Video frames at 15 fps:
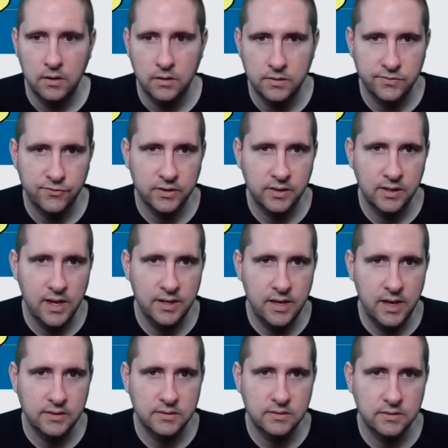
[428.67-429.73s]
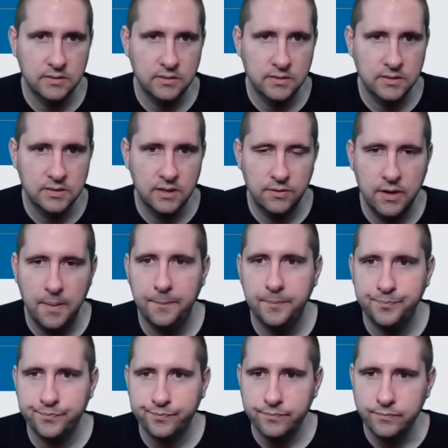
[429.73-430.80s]
Let's vertically align that. Let's center it up.
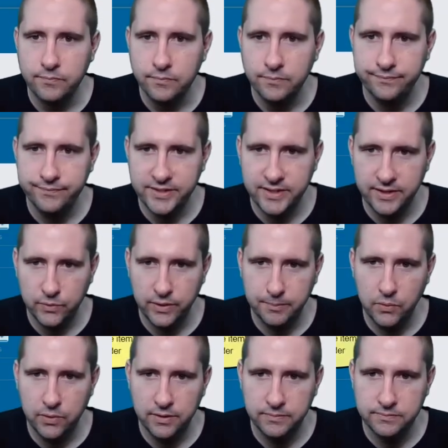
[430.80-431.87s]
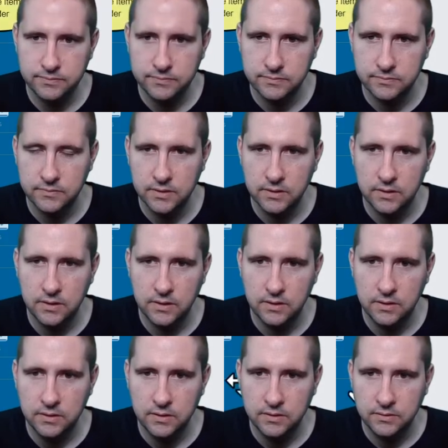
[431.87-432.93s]
Let's add a quick border.
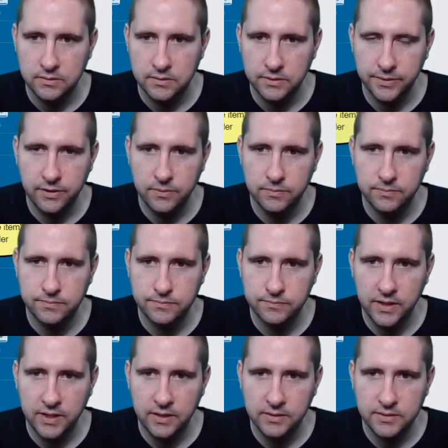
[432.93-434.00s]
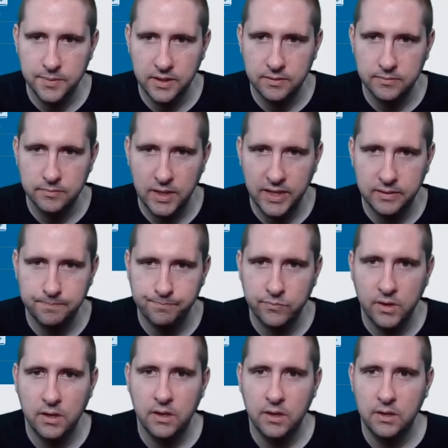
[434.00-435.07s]
There we go. Let's make it black.
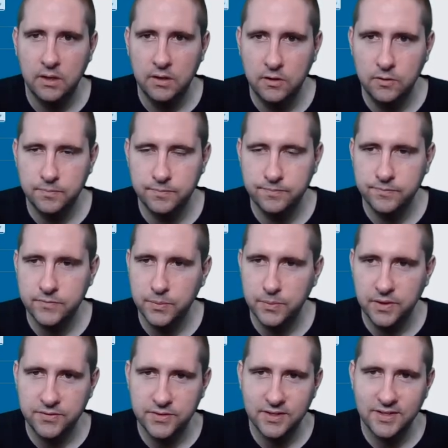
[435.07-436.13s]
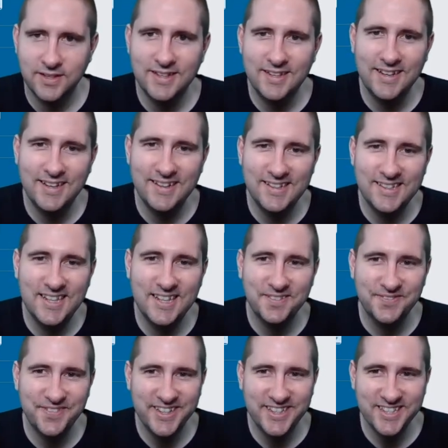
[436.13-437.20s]
Oh, no, we have to
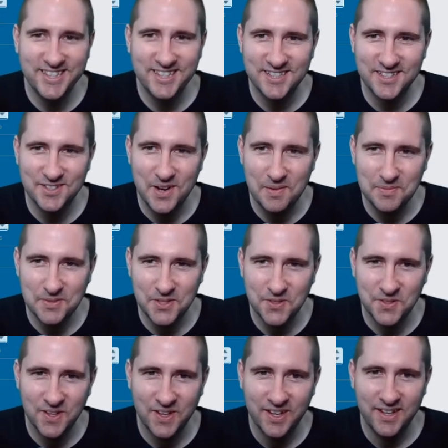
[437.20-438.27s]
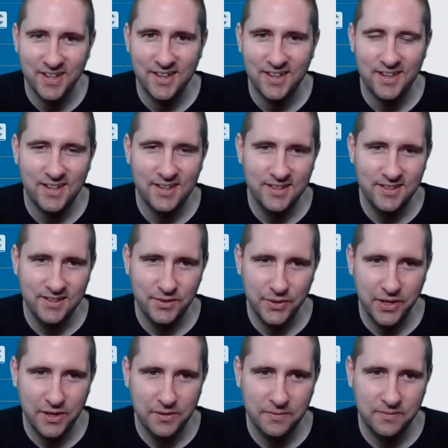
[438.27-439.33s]
identify this as a drop zone. There we
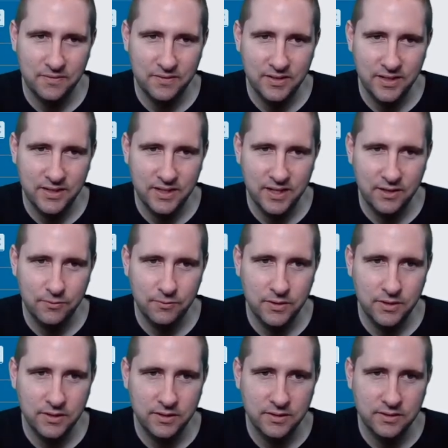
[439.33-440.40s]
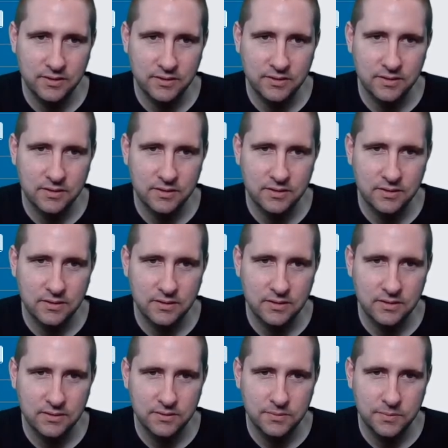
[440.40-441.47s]
go. And then we'll...
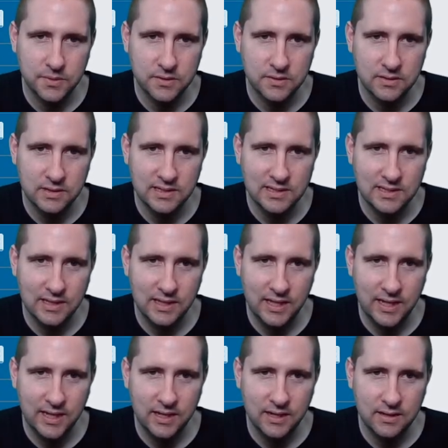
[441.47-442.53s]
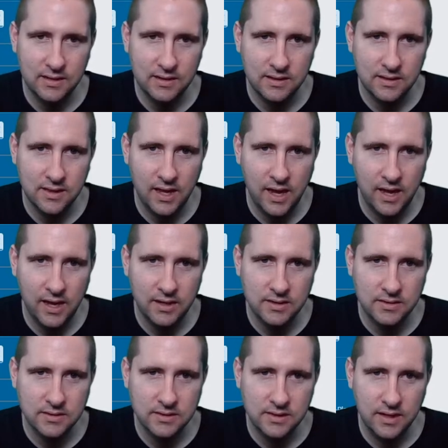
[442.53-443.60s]
Oops, let's link that
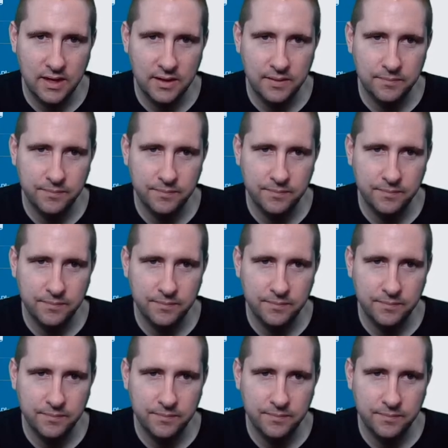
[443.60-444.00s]
to that.